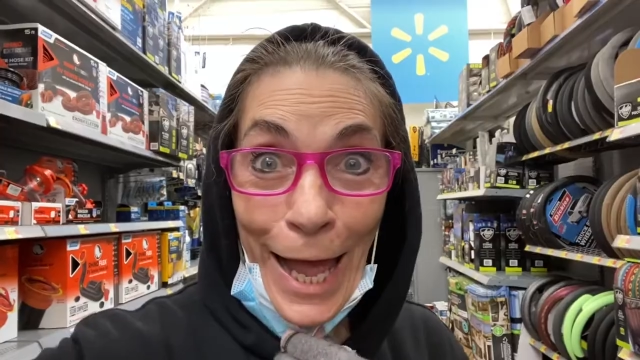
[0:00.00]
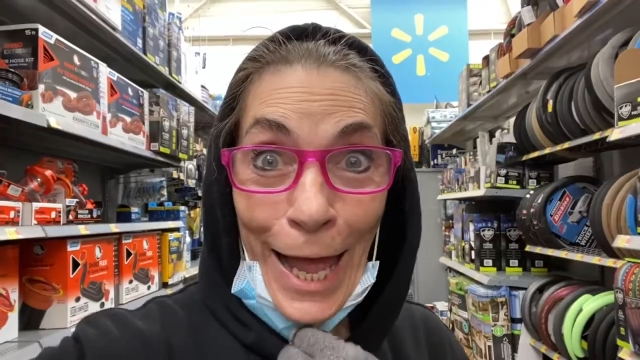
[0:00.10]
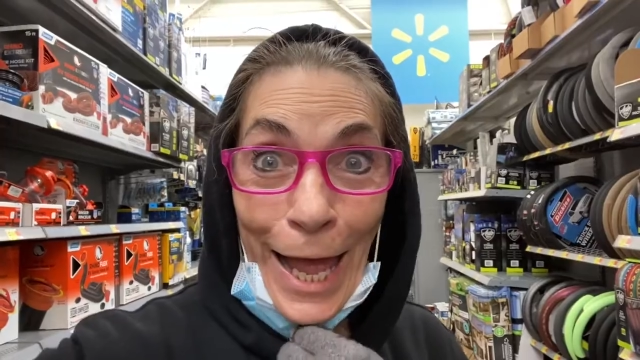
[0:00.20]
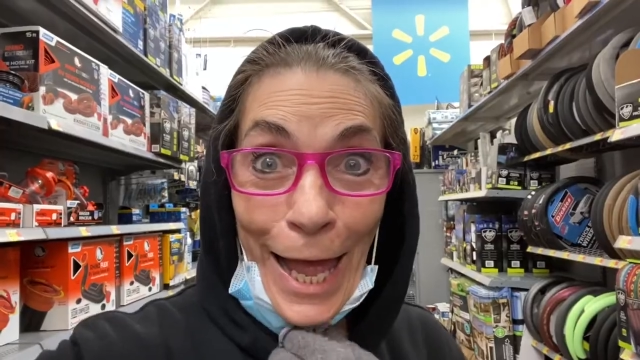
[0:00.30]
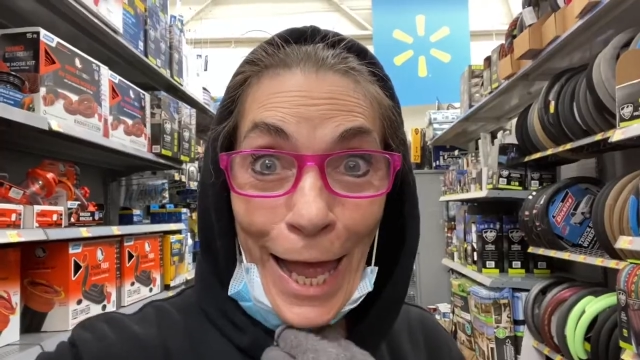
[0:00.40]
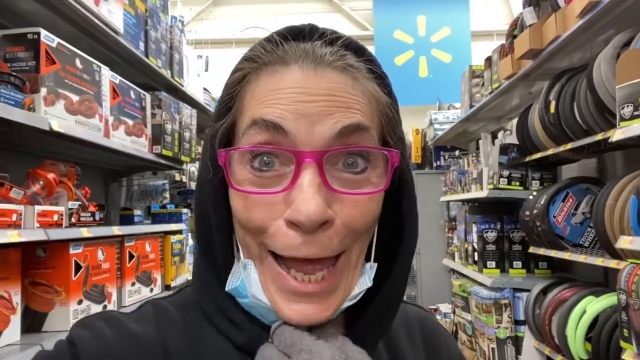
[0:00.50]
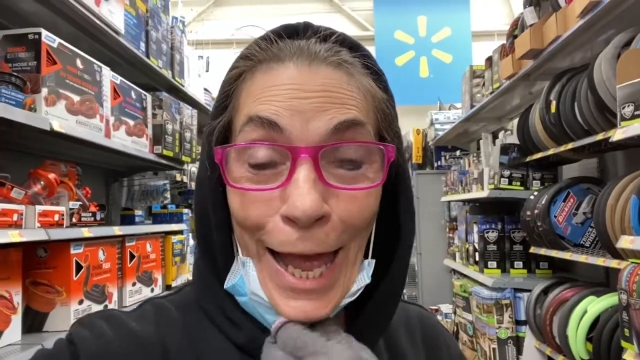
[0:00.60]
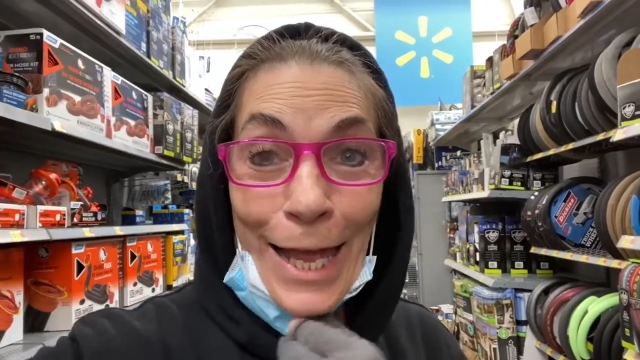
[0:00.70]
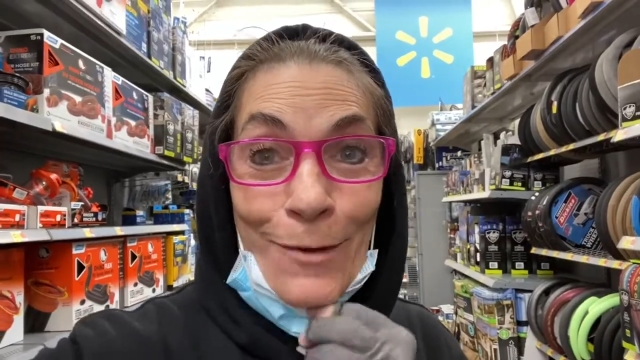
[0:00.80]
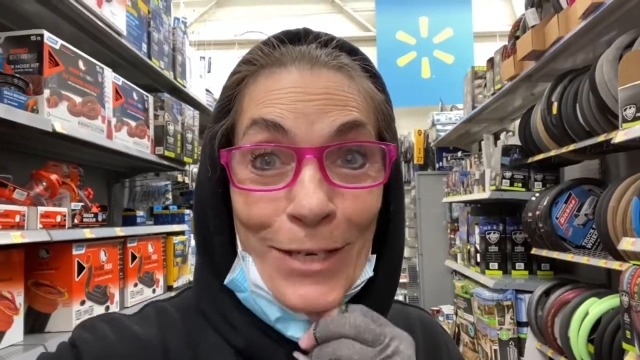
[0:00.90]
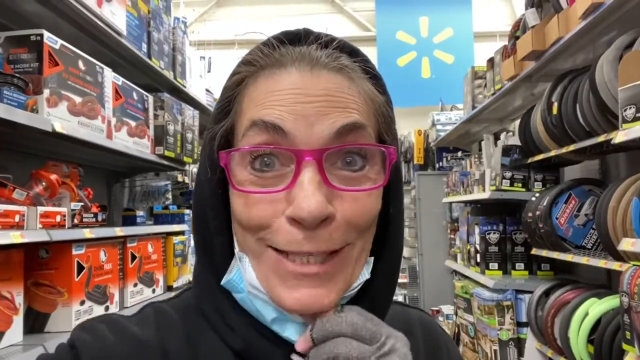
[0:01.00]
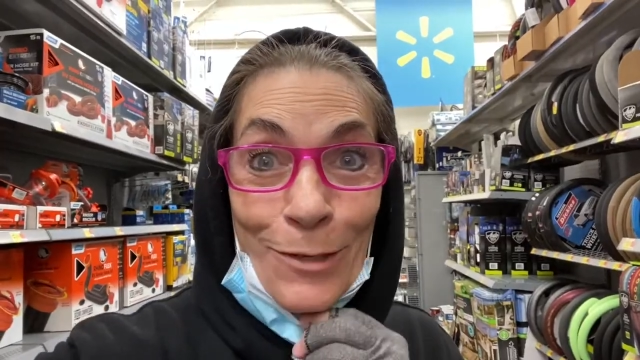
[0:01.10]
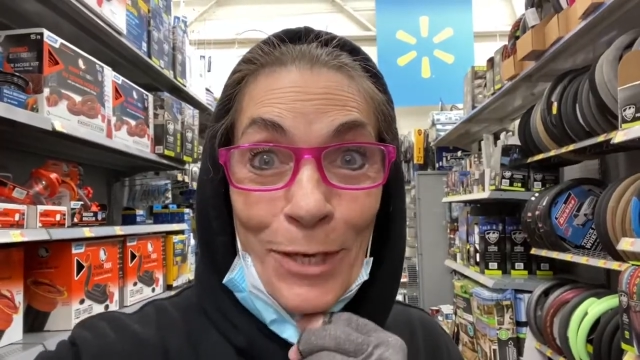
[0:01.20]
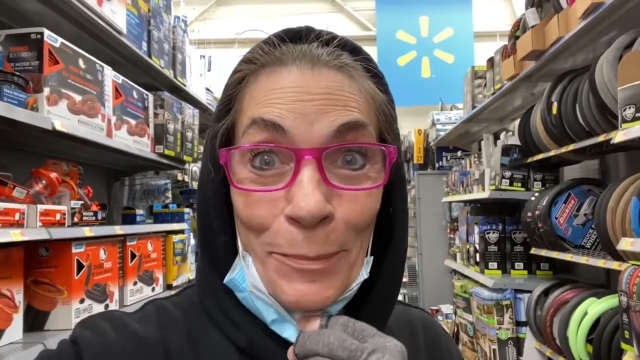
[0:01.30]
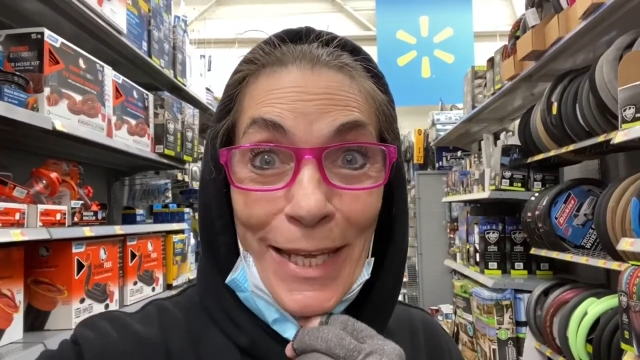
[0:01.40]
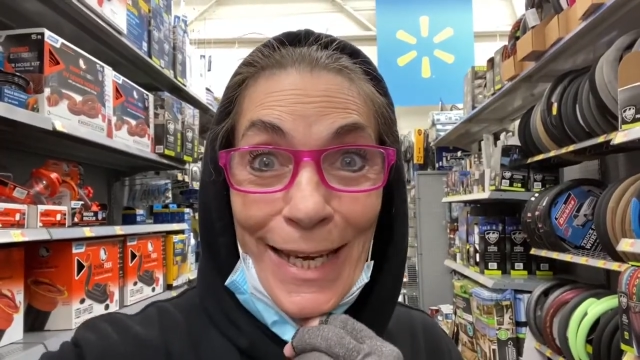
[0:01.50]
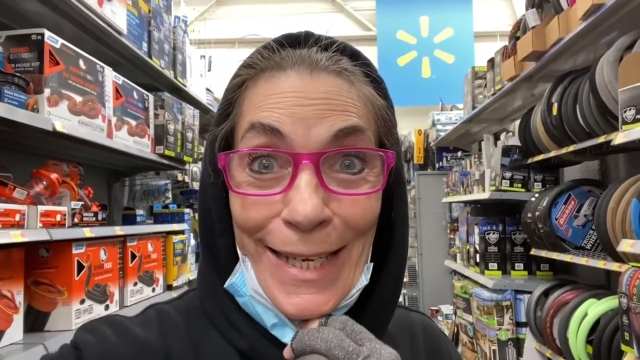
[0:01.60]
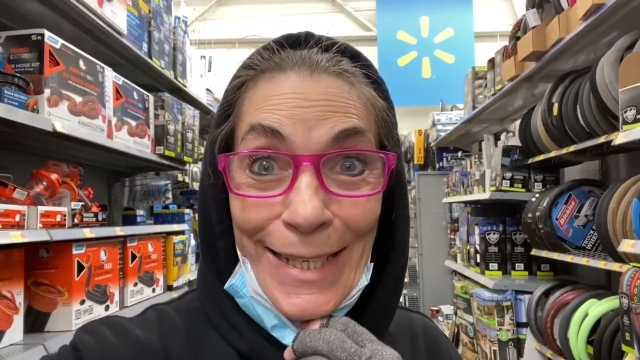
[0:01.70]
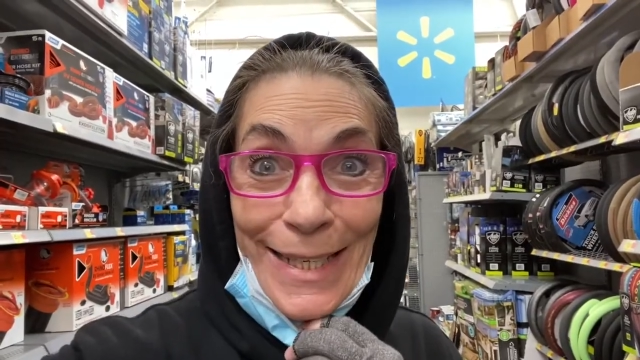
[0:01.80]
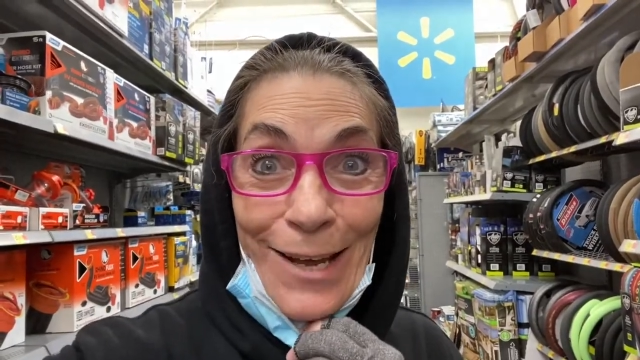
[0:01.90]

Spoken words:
You want to see what I'm getting?